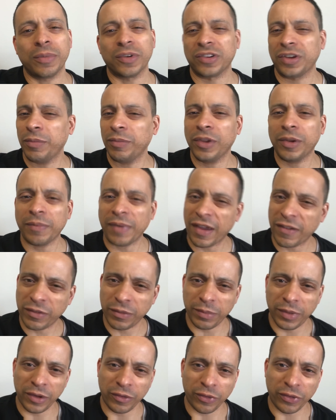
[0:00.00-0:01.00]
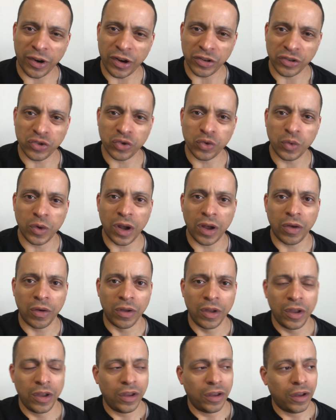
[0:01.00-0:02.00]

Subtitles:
but some of them haven't been faring too well.